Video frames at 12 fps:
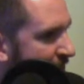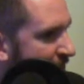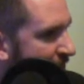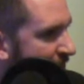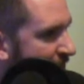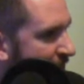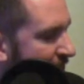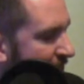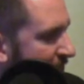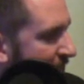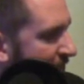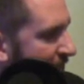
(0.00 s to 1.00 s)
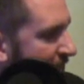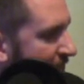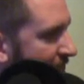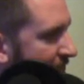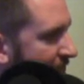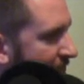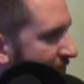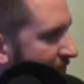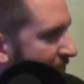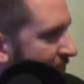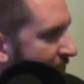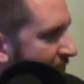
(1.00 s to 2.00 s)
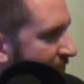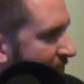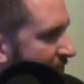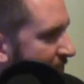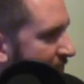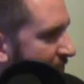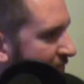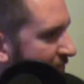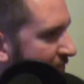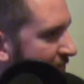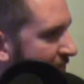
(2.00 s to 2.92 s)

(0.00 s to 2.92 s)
(not speaking)